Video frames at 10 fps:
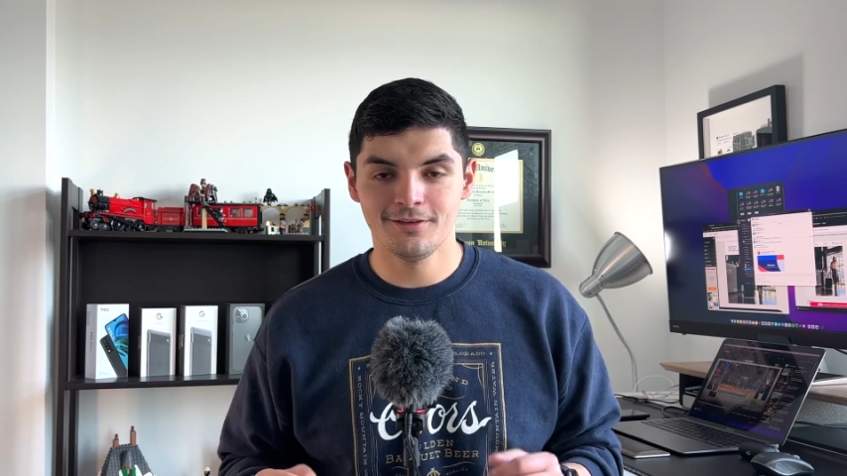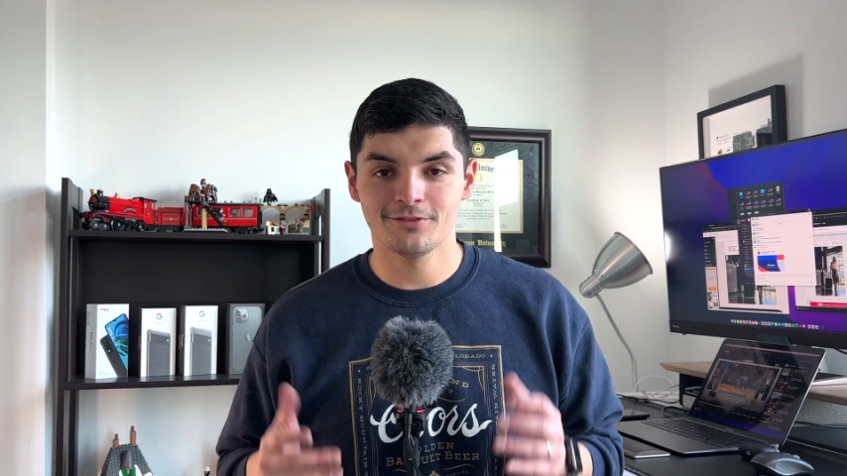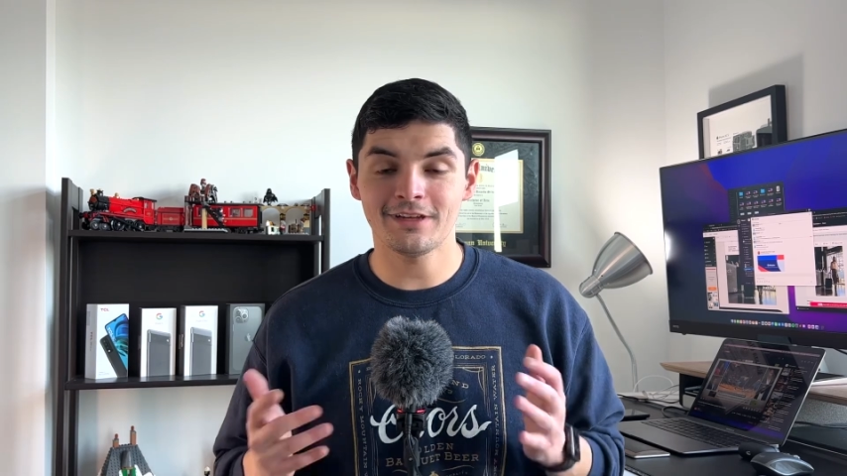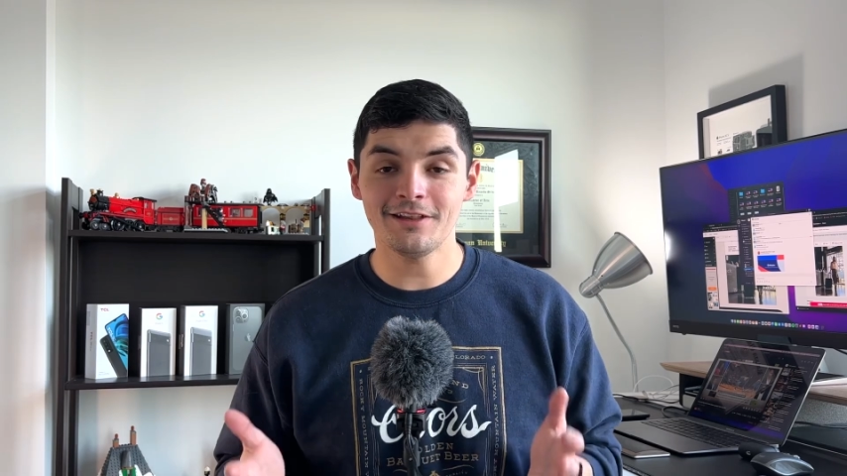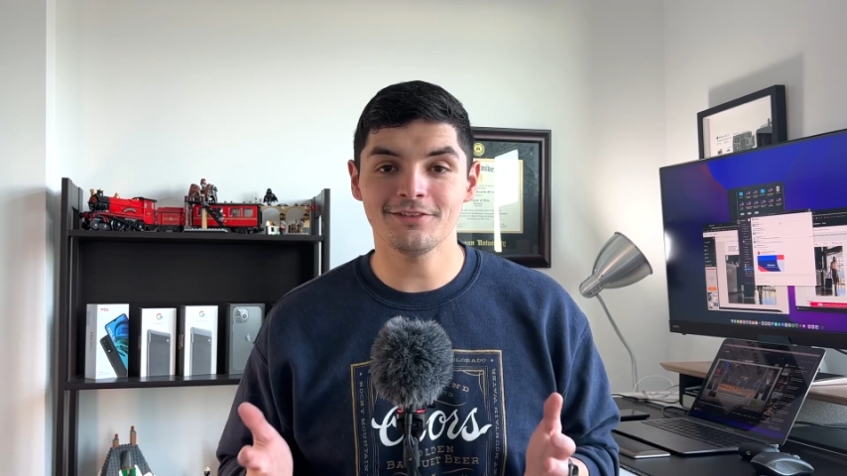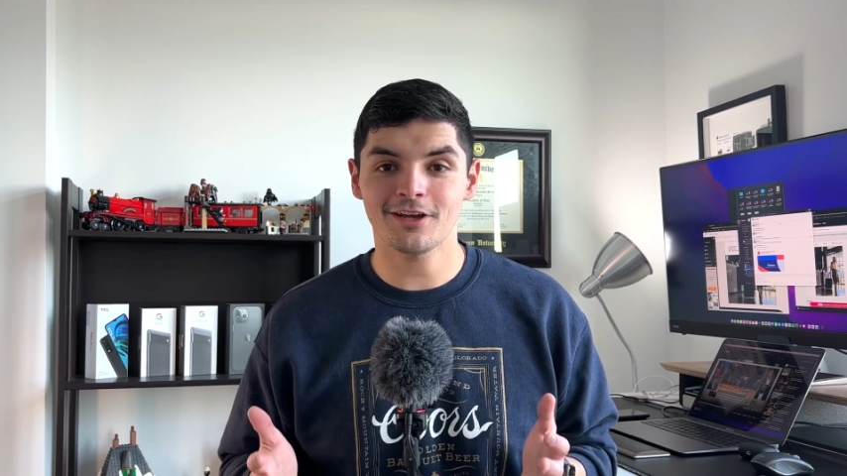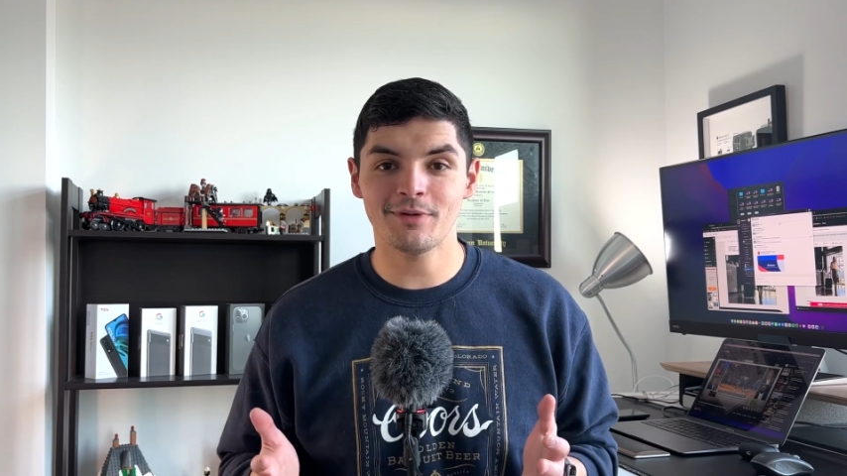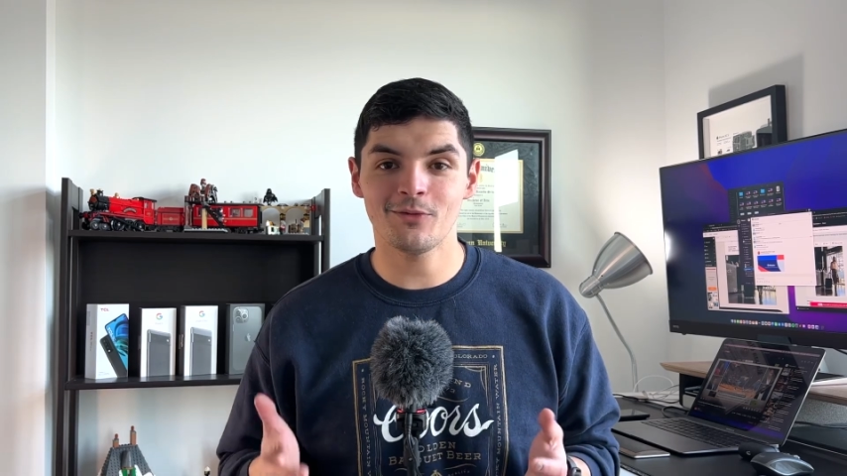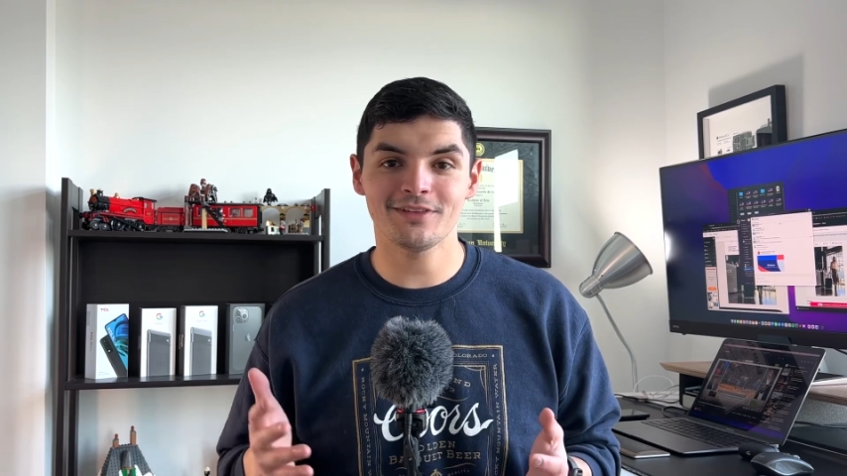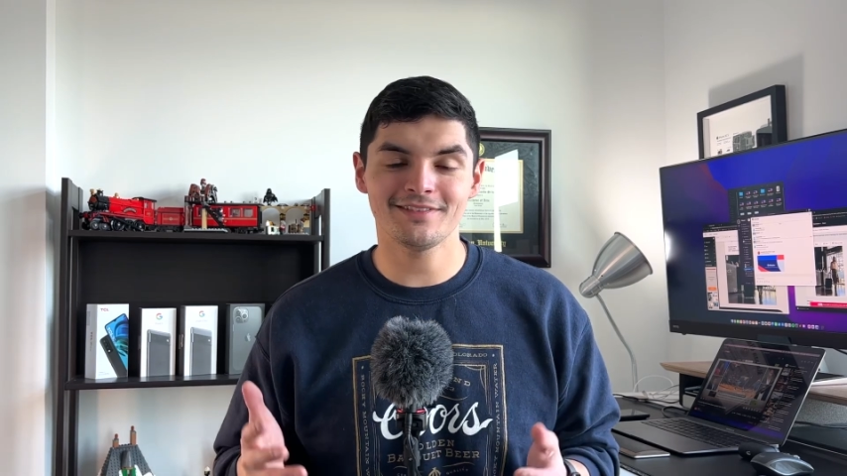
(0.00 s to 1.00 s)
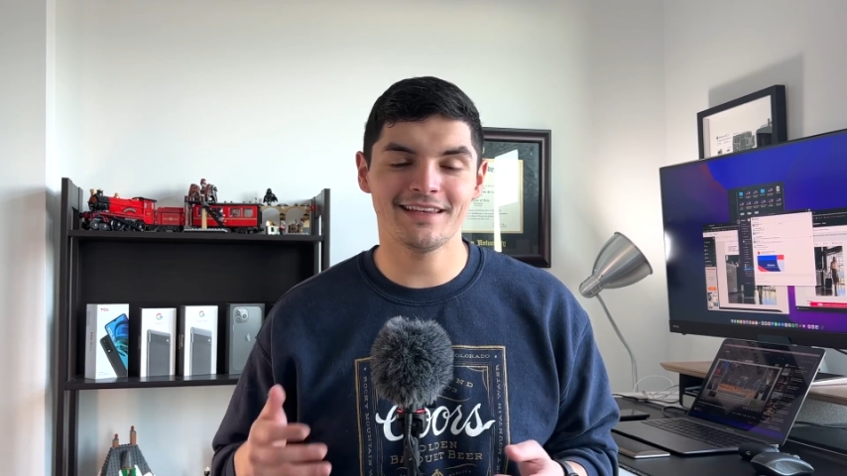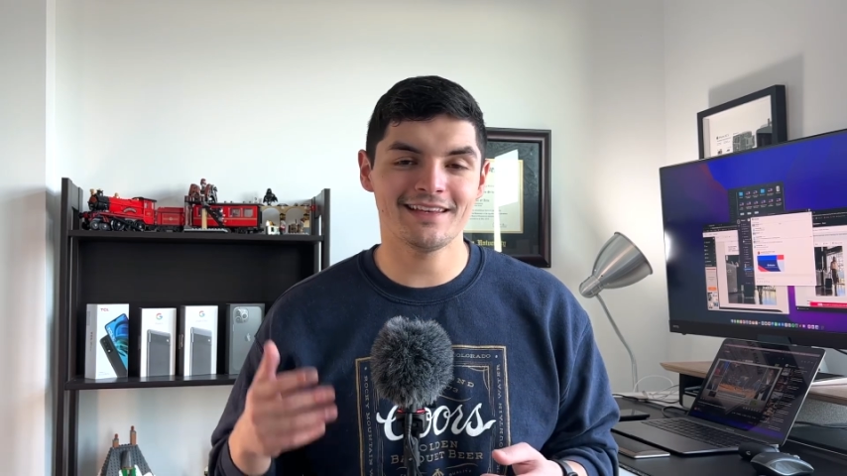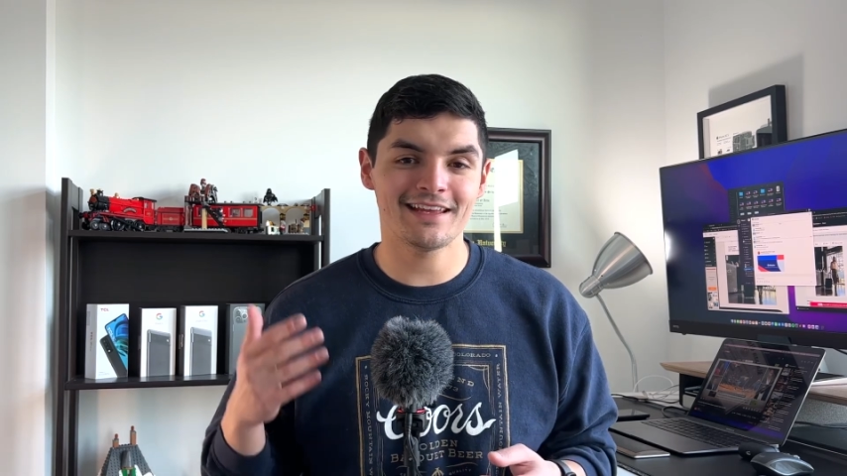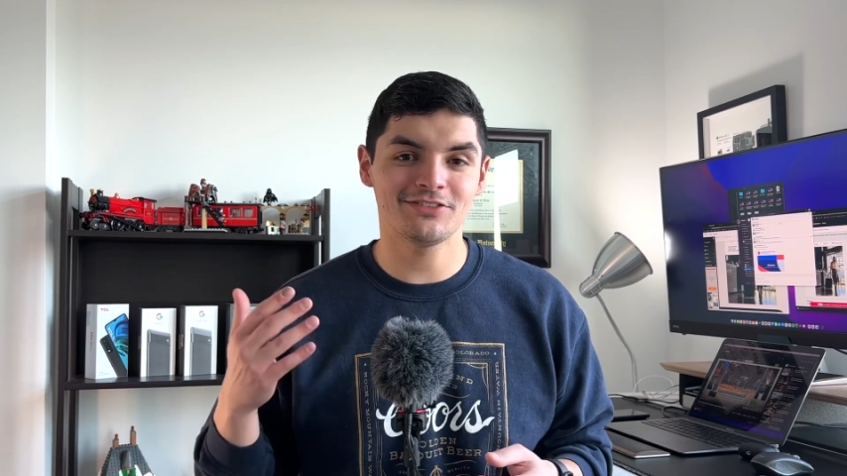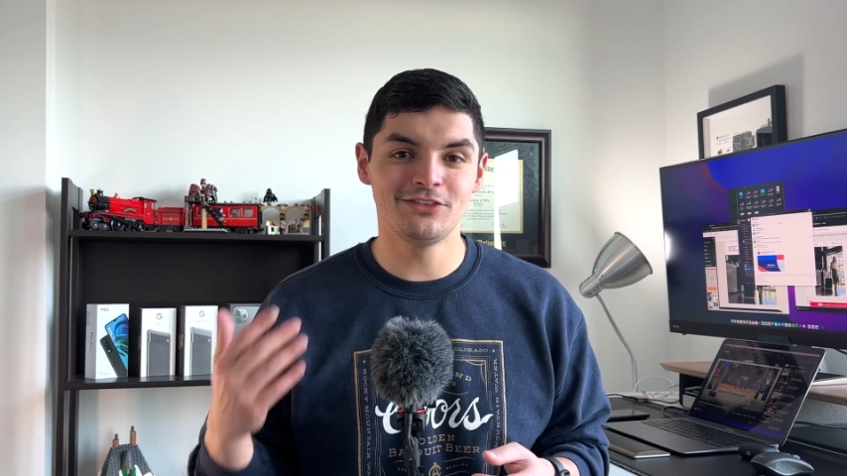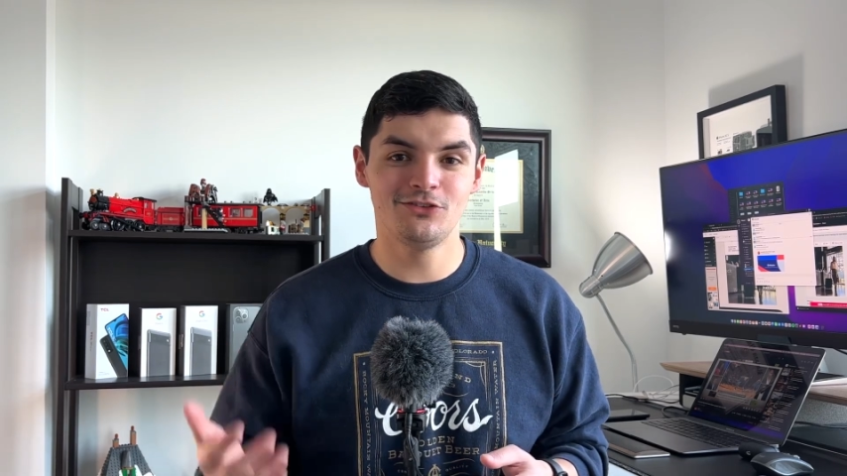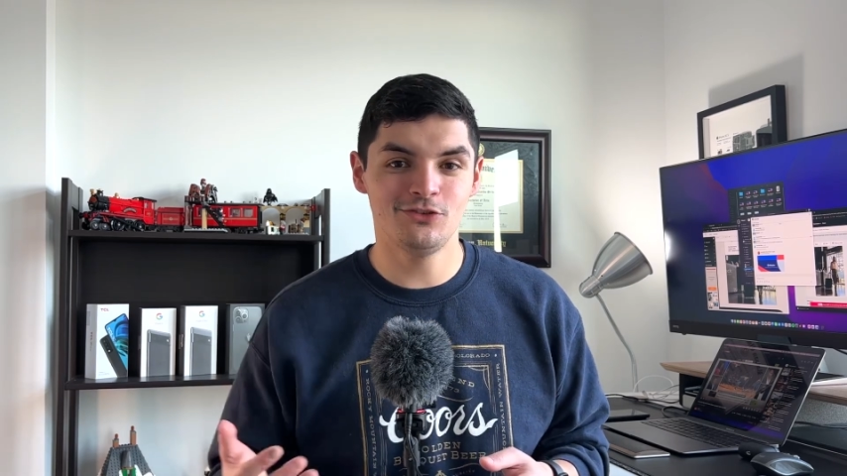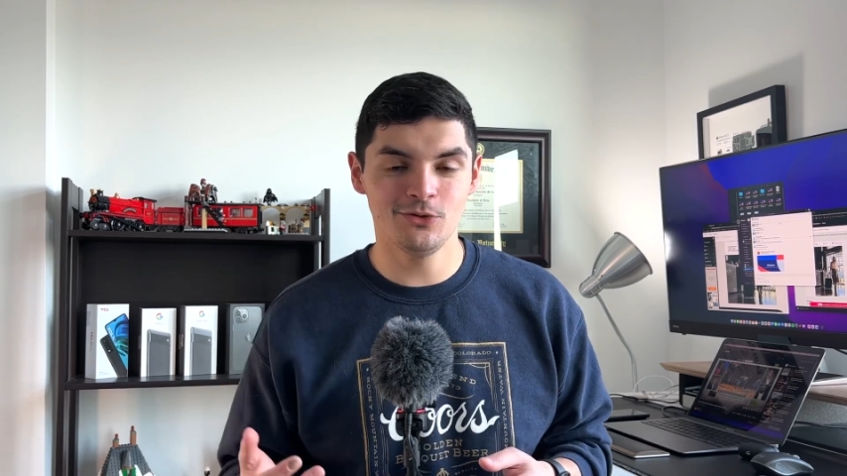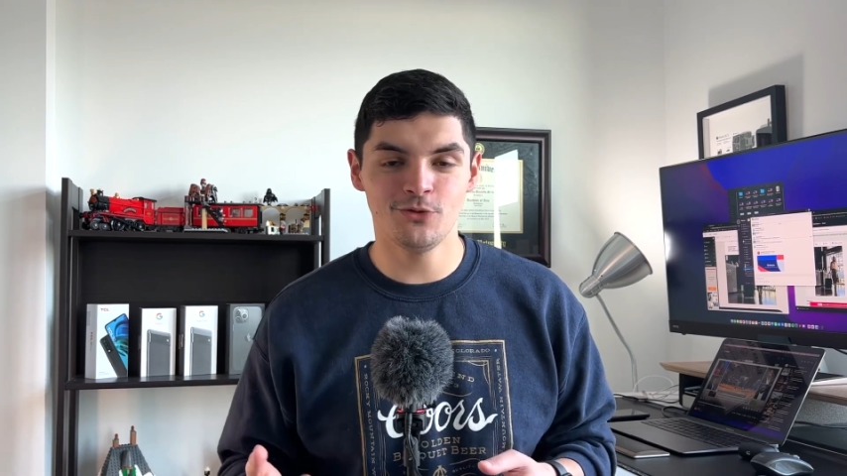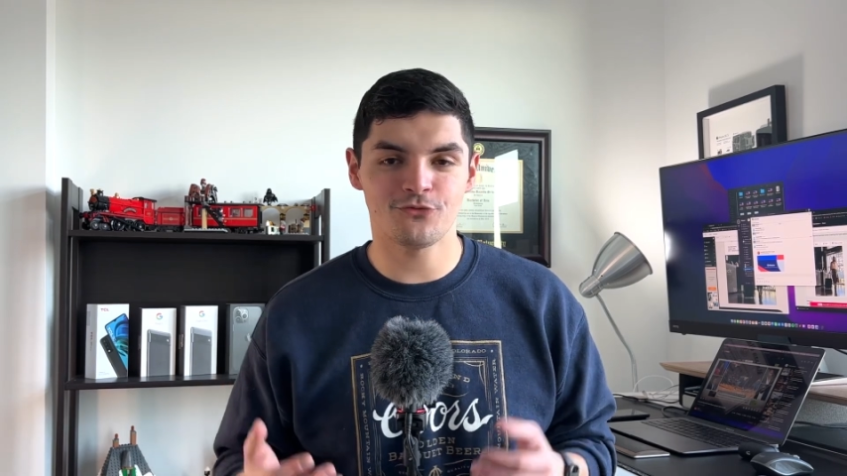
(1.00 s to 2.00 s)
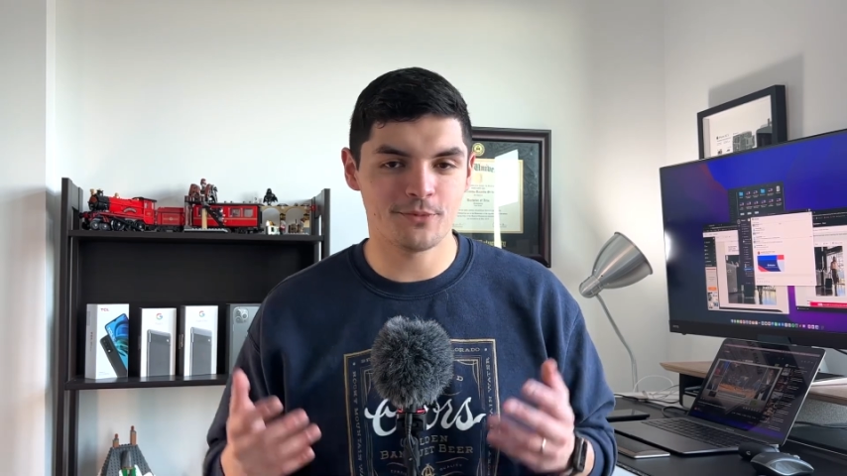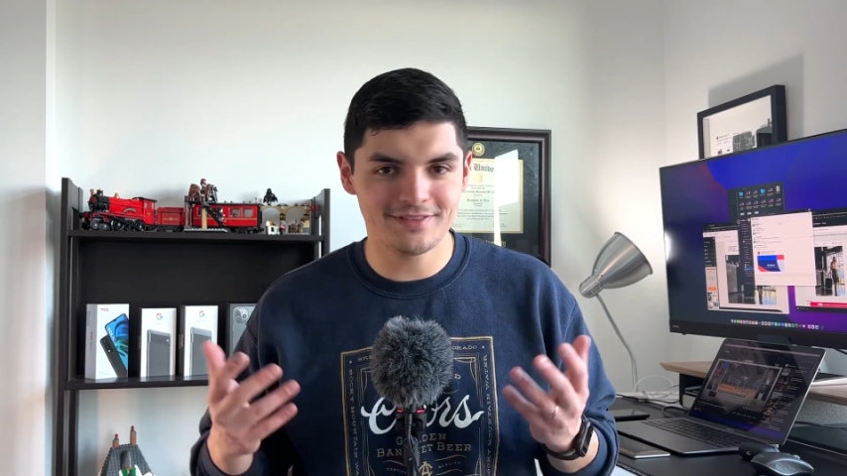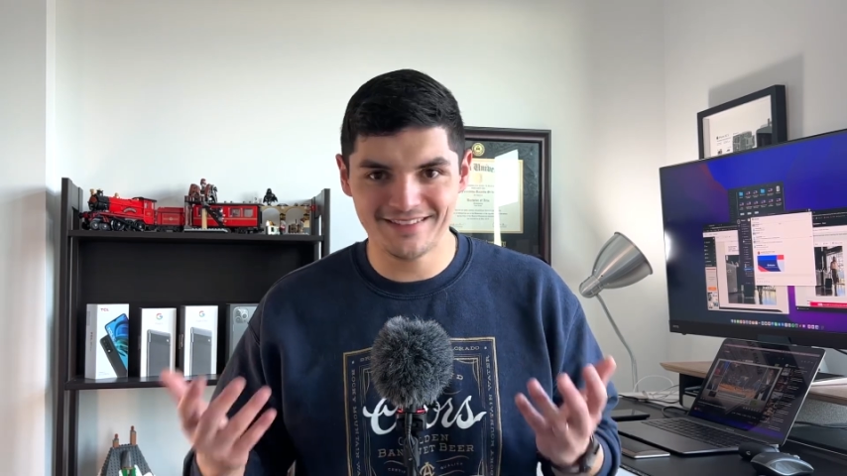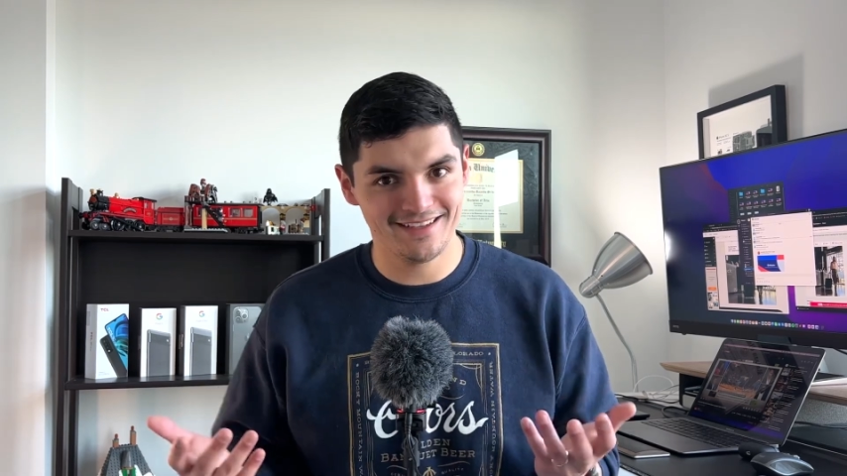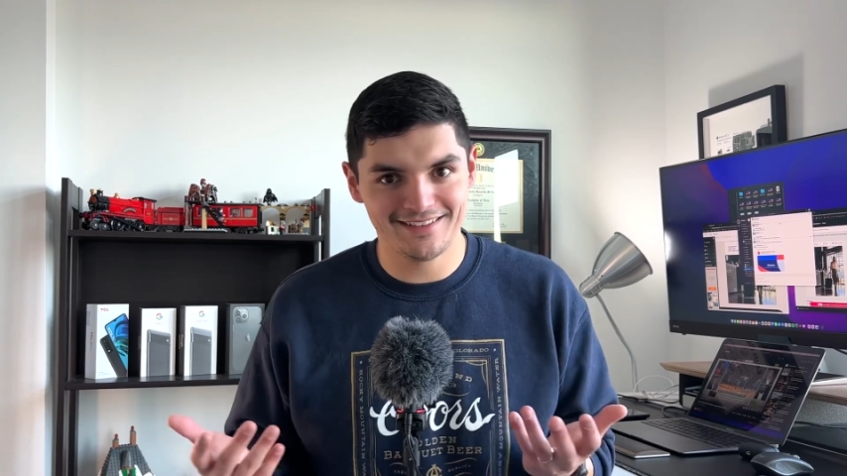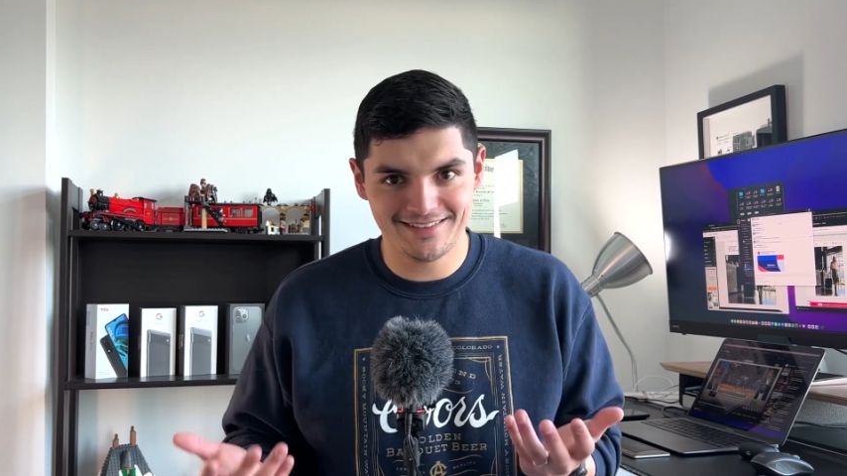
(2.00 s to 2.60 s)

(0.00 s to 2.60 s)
So now let's talk about what the stand can actually do from a stand